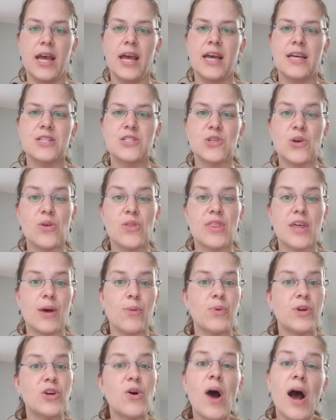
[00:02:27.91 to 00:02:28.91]
so that
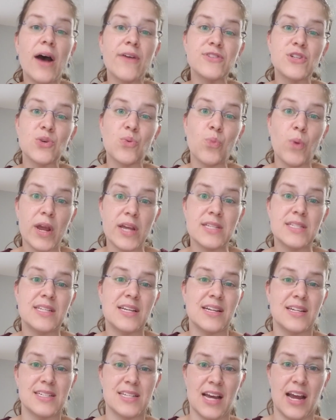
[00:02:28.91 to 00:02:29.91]
we don't have to waste
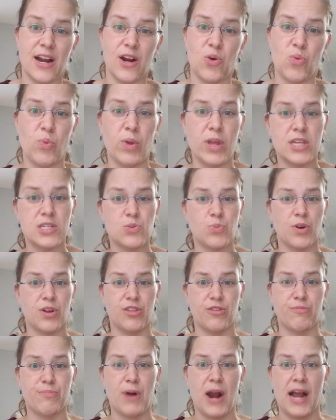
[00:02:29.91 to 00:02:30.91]
an entire week's worth
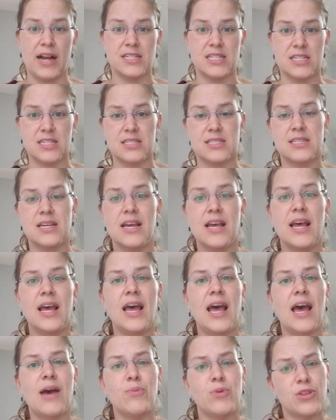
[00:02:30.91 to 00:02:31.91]
of practice
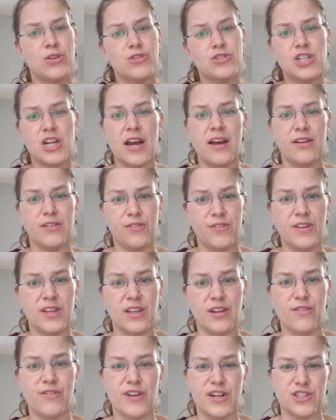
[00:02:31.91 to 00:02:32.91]
and with your child
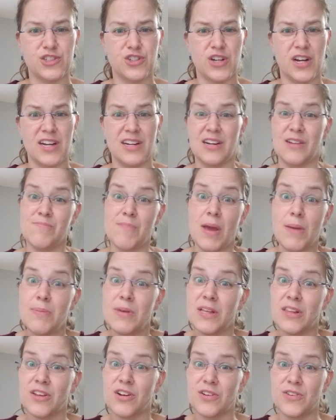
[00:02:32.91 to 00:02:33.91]
feeling frustrated and maybe
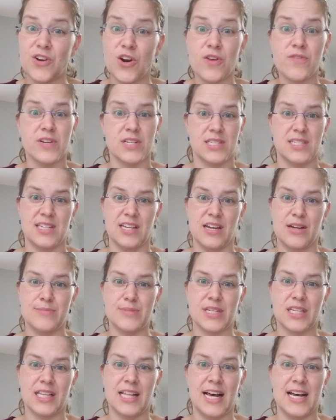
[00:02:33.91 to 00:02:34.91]
a little nervous to come
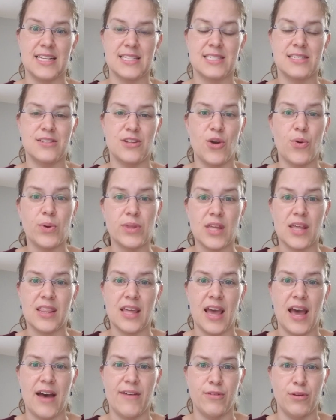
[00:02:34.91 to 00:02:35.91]
to class knowing that they
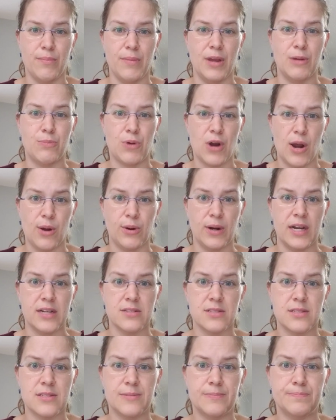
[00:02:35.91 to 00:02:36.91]
haven't made
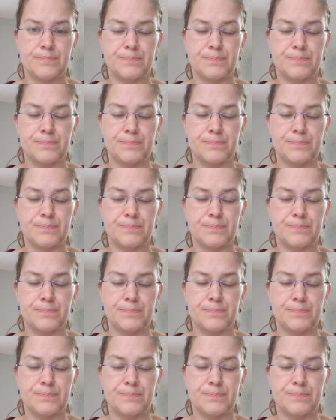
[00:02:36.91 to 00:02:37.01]
progress.